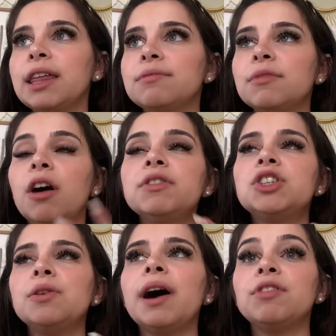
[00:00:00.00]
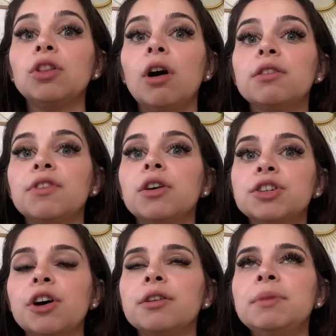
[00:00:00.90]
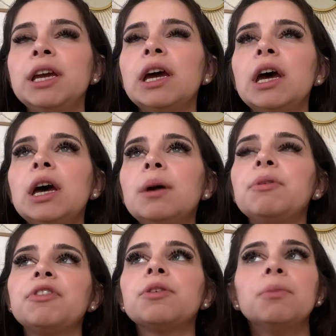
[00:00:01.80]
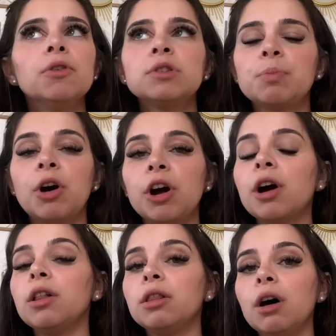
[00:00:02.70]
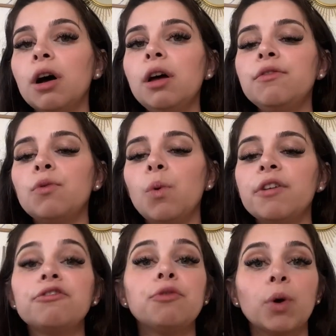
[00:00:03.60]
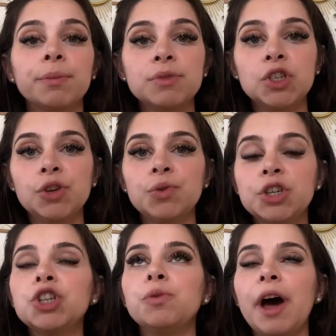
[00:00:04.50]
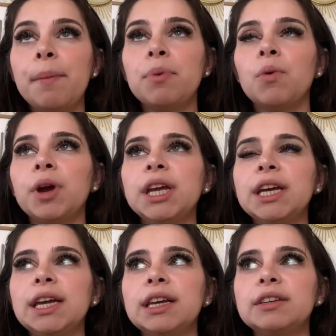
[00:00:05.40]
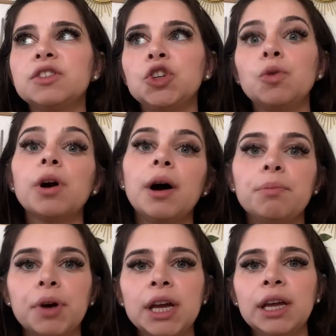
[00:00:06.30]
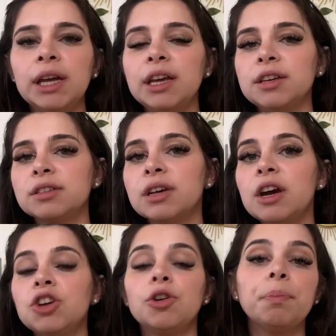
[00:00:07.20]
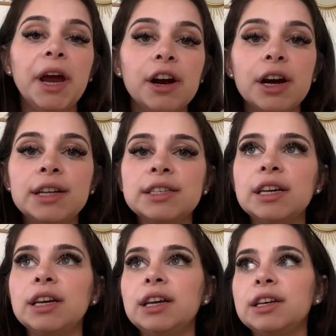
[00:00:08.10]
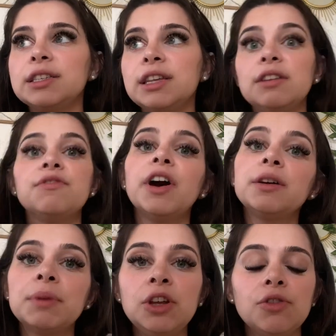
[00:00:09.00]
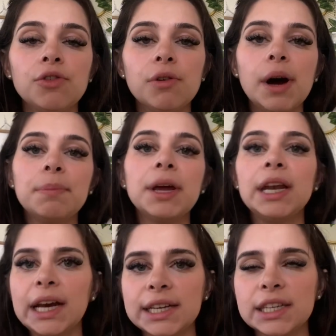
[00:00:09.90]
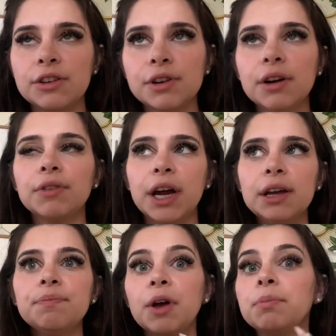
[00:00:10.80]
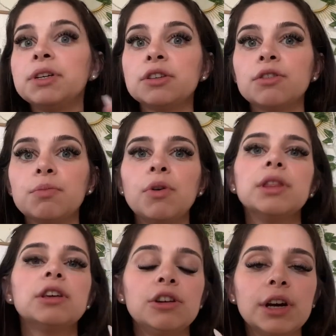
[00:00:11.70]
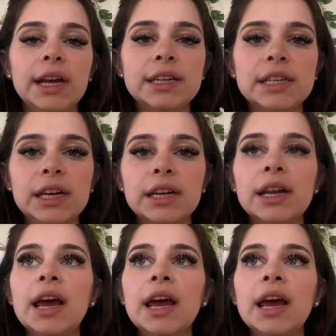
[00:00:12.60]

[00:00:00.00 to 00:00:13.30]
obviously you have a lot of autonomy, but for the most part, a lot of what forms you to that point is your upbringing, is your parents, it is the environment you grew up in, etc., right? Up until the point that you're 18.